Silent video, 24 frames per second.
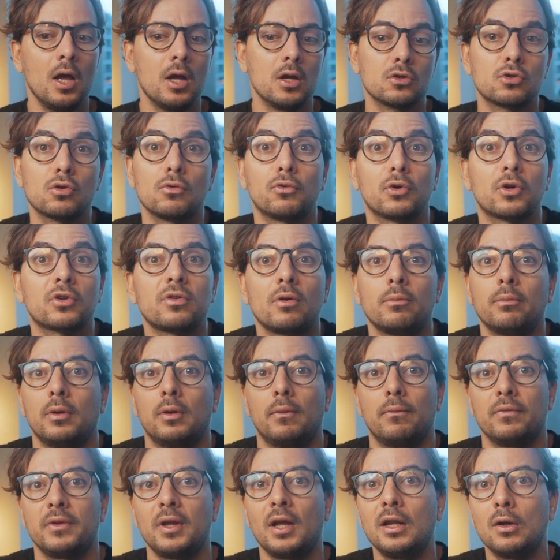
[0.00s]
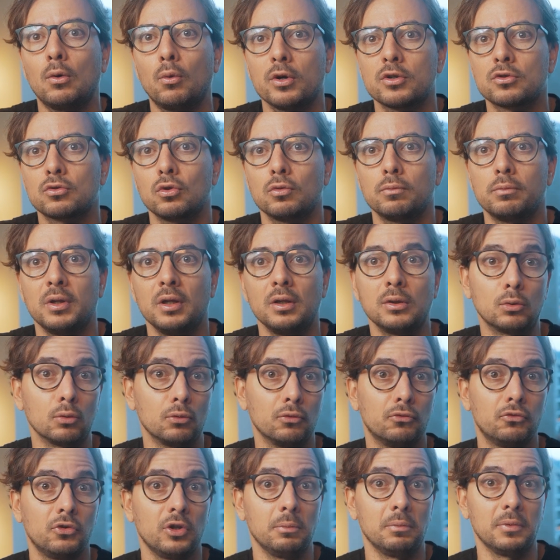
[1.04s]
So for example, daily quest could be to
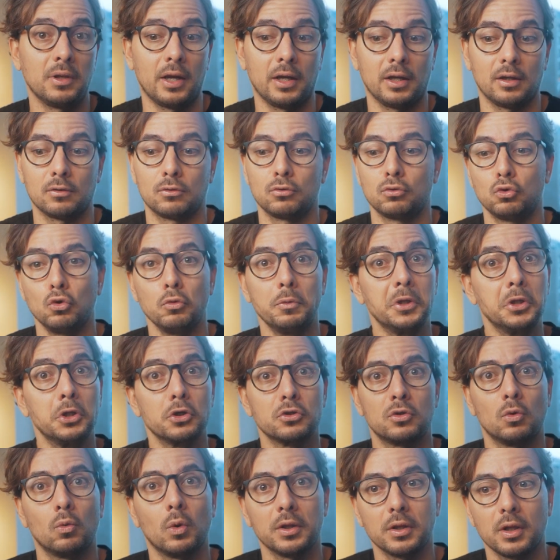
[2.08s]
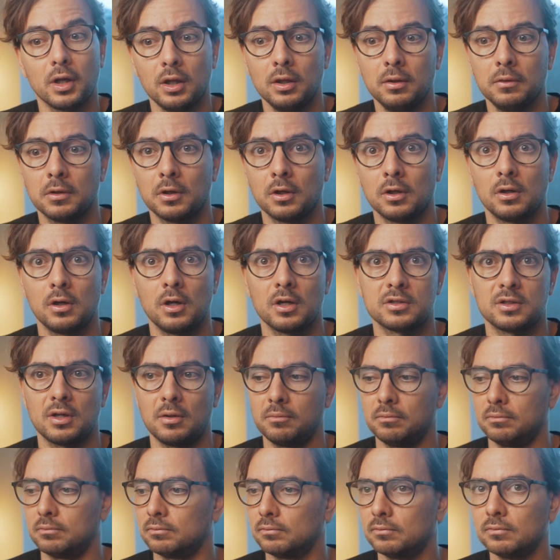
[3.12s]
film like 2 videos in one day, as
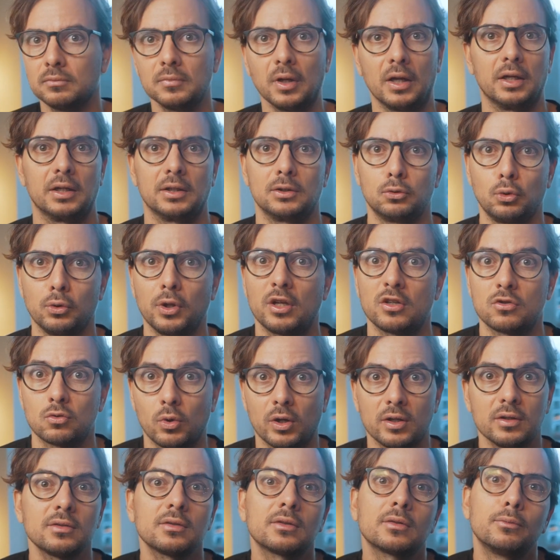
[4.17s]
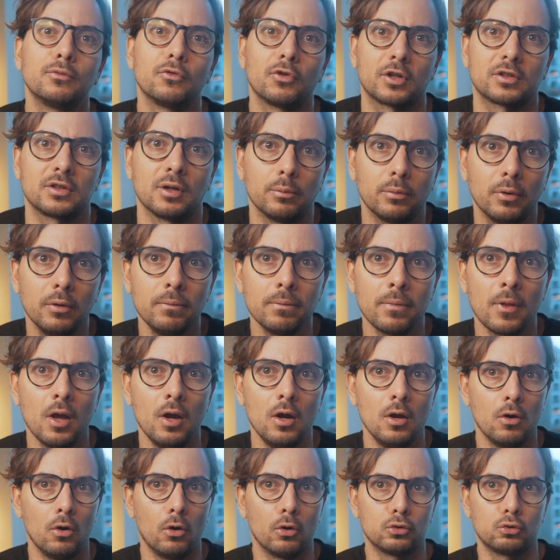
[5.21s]
I'm like 2 days quest, for example,
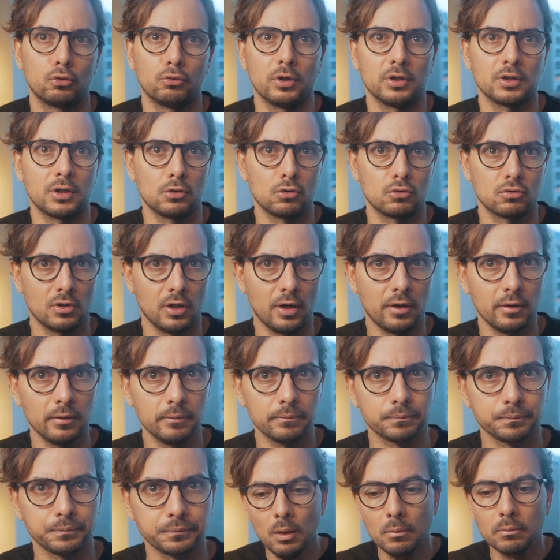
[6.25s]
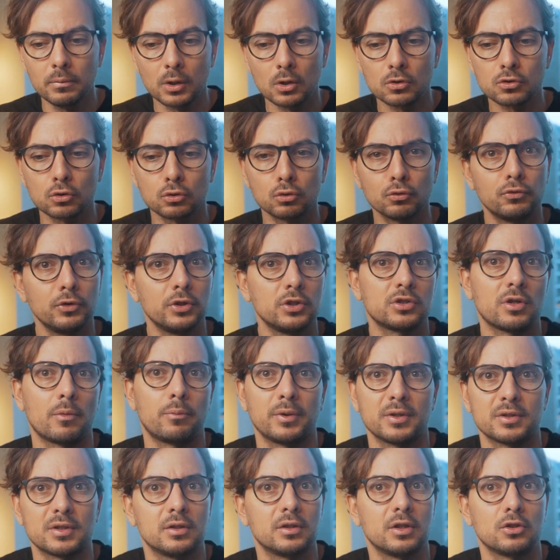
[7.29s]
or to write a newsletter, but also to finish a
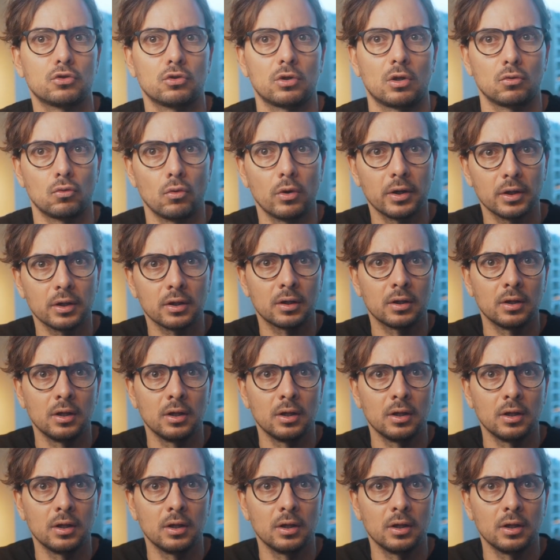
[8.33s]
presentation at work